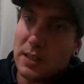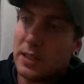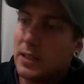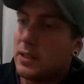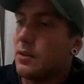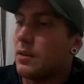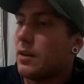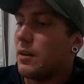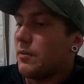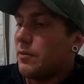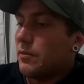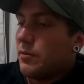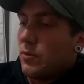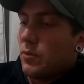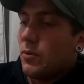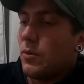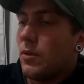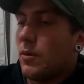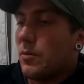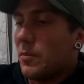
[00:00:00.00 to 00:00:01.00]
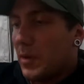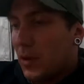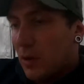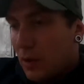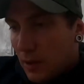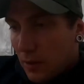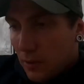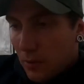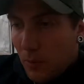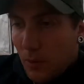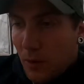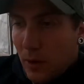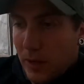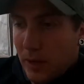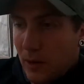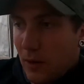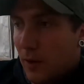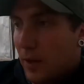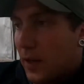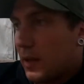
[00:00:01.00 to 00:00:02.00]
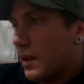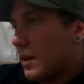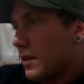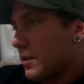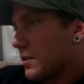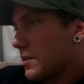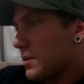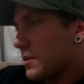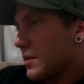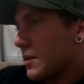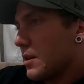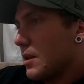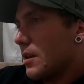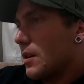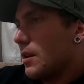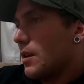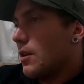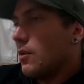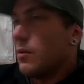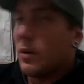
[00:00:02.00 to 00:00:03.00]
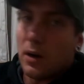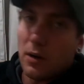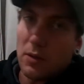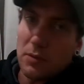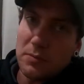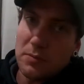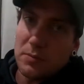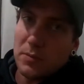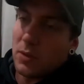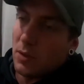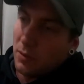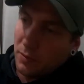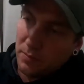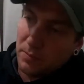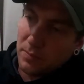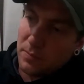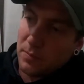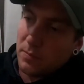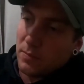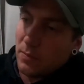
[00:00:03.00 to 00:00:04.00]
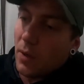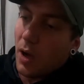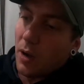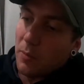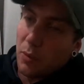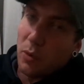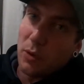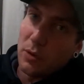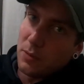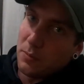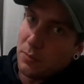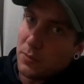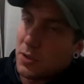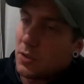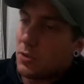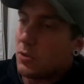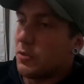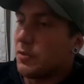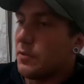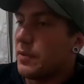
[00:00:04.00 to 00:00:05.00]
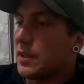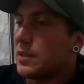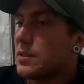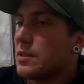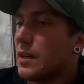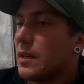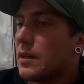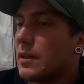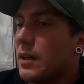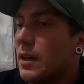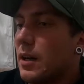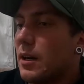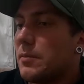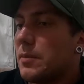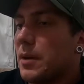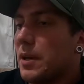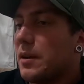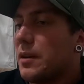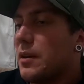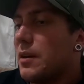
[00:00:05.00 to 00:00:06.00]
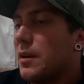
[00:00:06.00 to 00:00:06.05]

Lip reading: here are for my white Hilux. Well, I bought them to fix that car, but